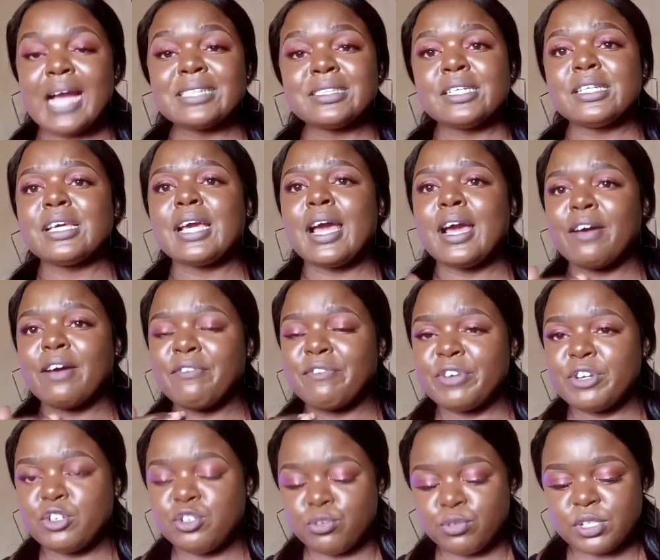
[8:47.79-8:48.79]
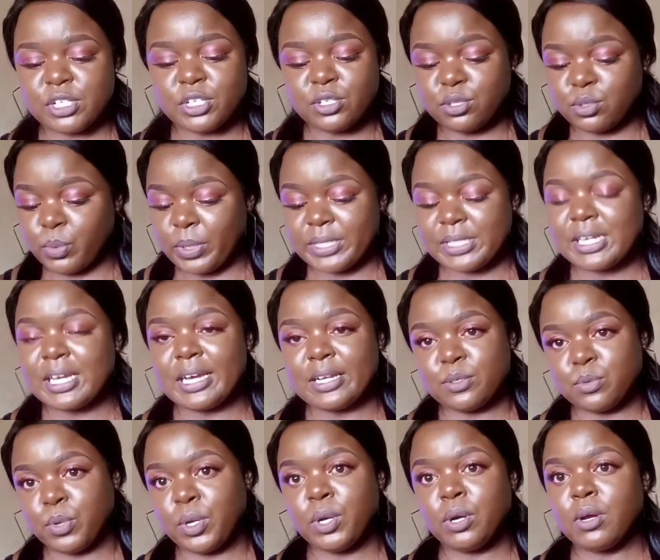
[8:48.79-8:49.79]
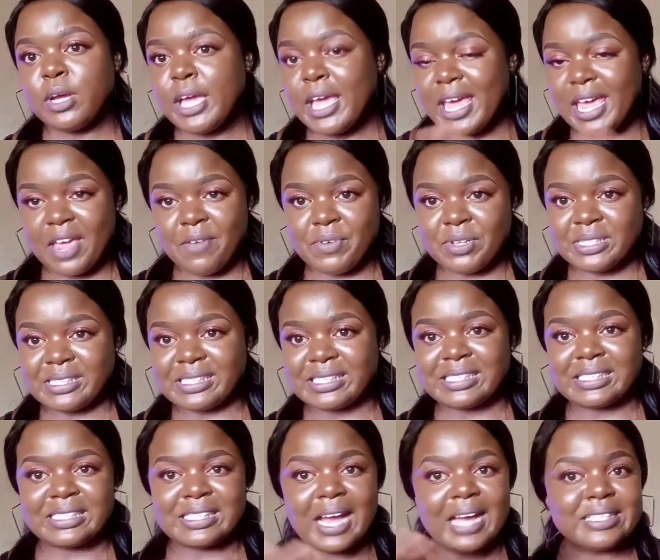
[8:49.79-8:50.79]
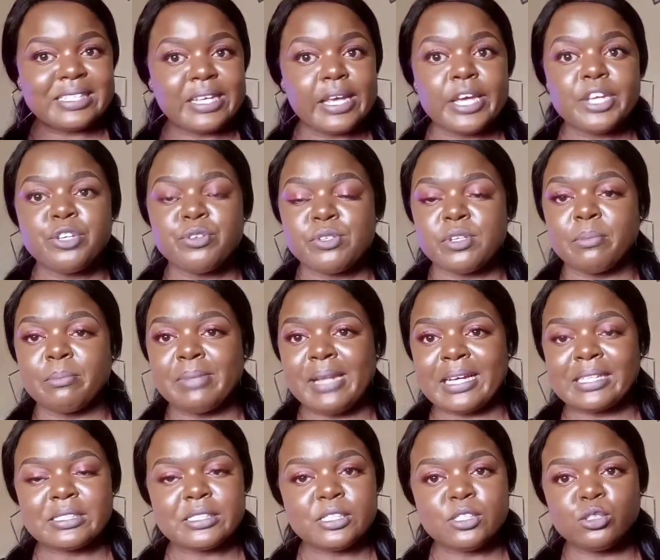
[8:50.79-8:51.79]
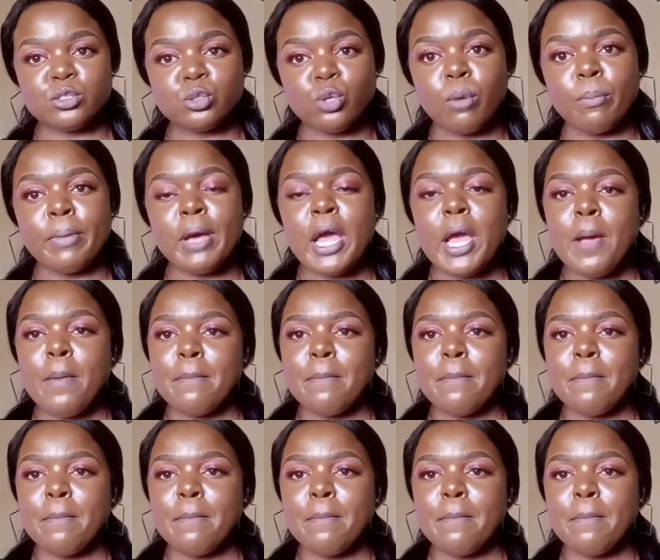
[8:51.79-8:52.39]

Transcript: Actually, I have reduced in sweating as well ever since I started using black seed soap.